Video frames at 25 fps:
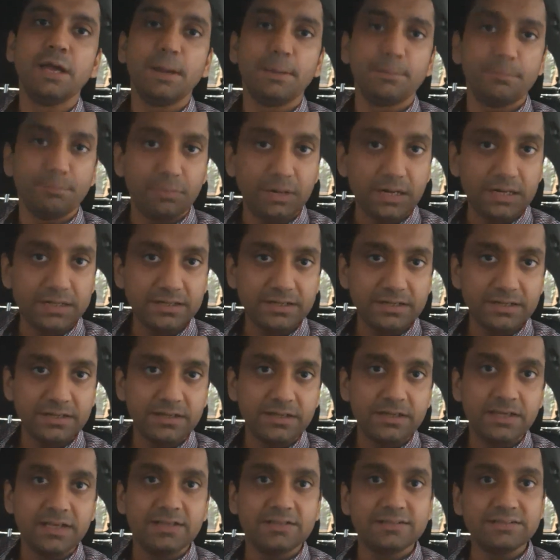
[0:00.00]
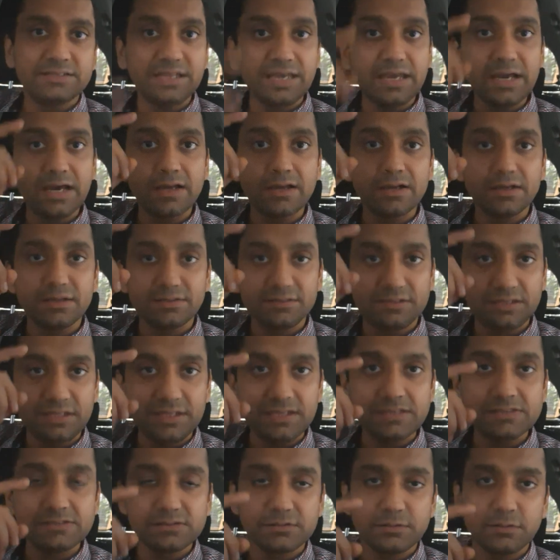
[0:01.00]
But they are,
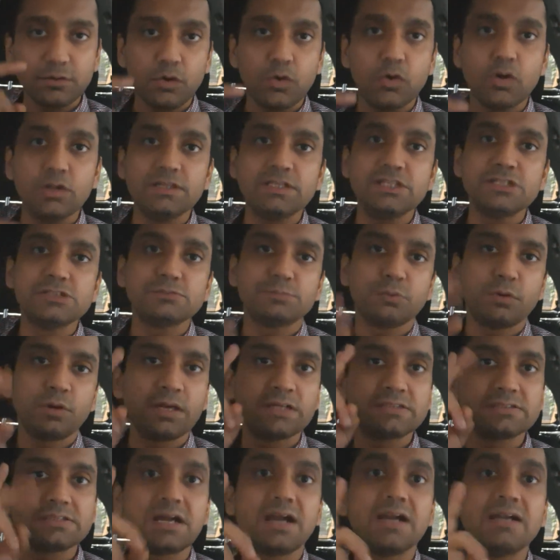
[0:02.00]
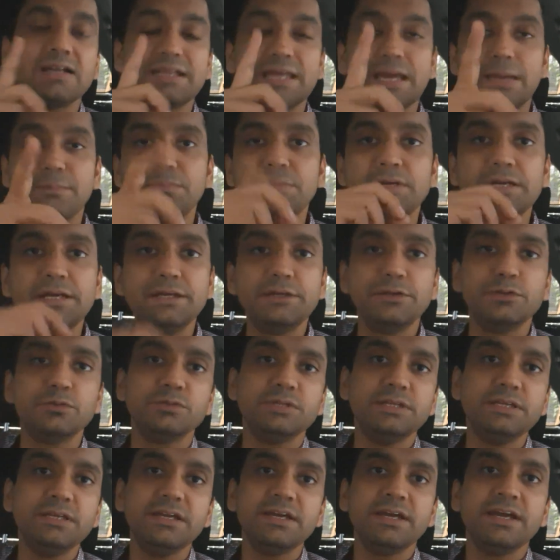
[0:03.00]
these all these products are tapping into
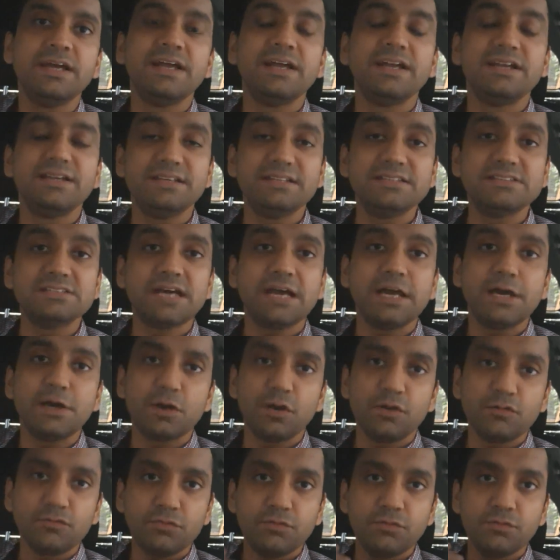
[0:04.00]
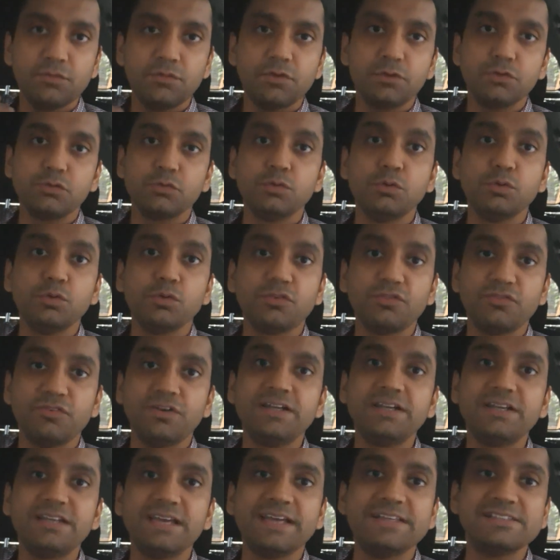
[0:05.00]
the desire of to look
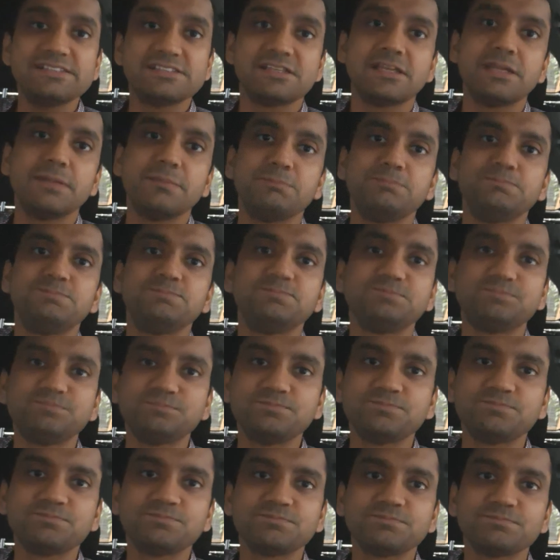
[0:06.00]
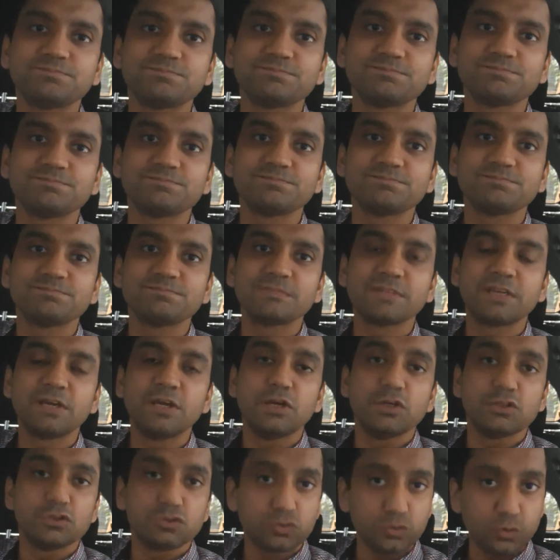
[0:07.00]
fit and slim.
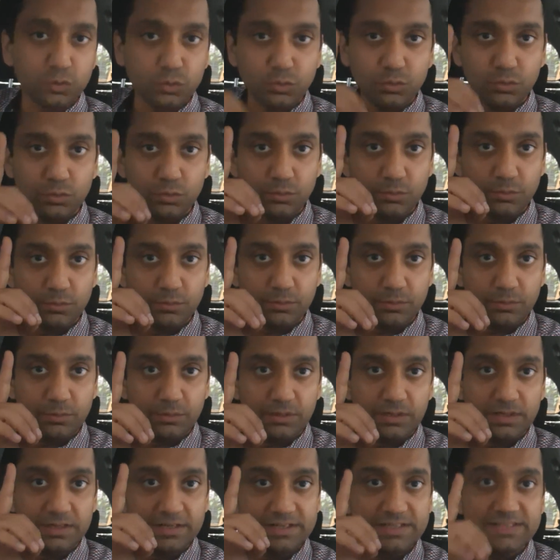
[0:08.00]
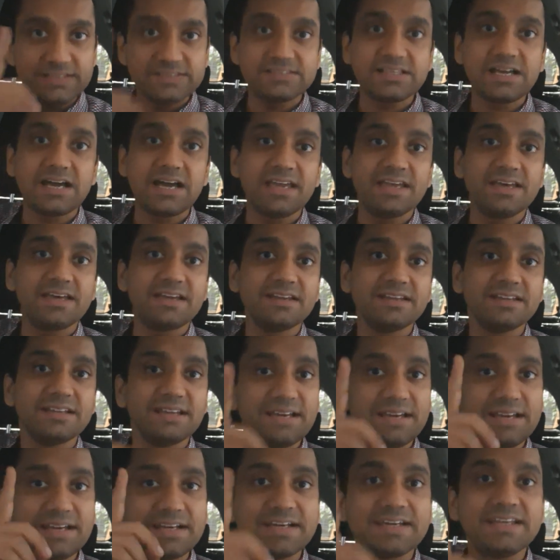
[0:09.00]
So desire
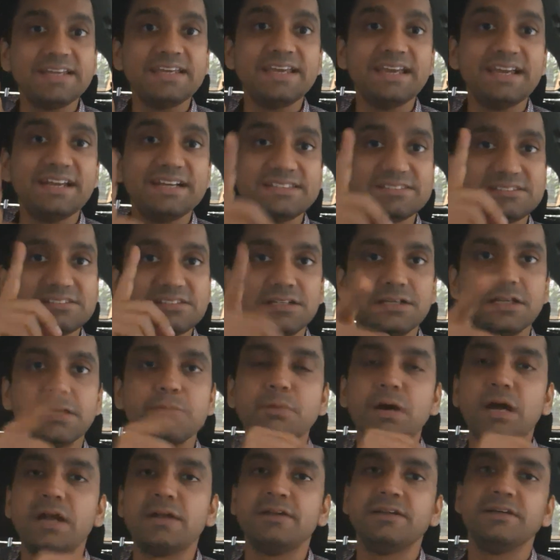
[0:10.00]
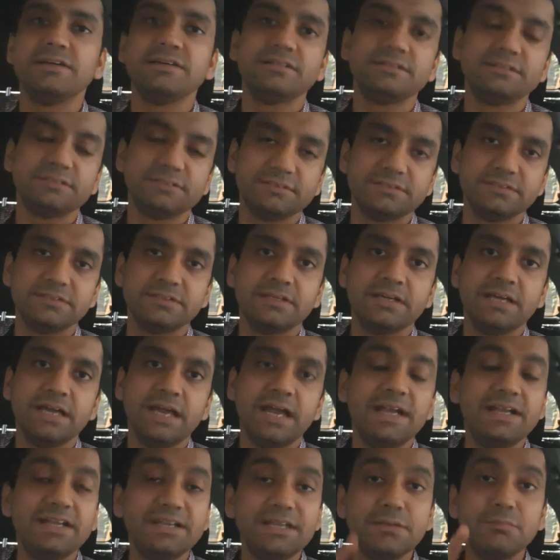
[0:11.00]
creates demand
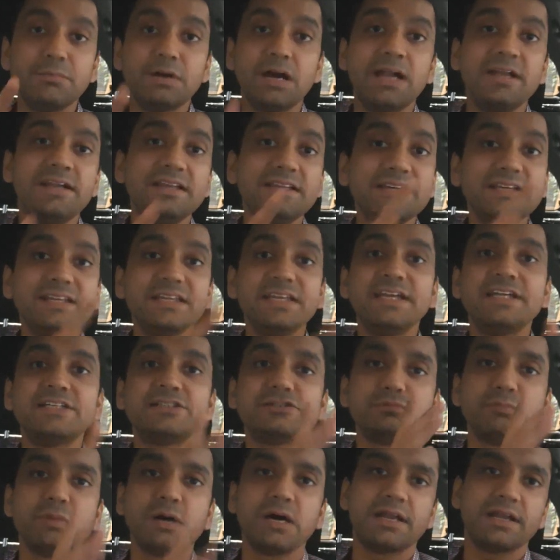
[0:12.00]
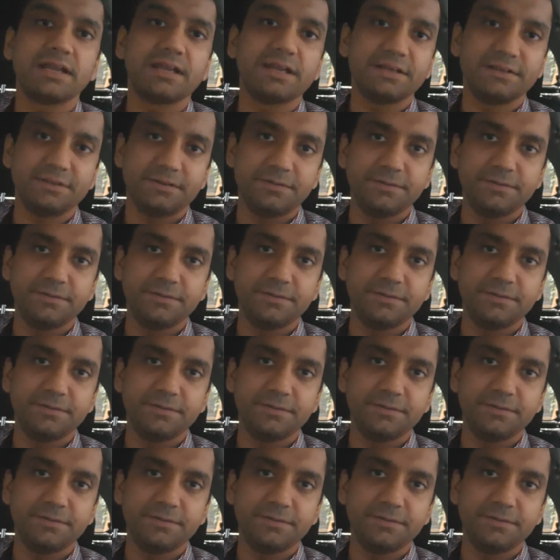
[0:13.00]
and demand creates market.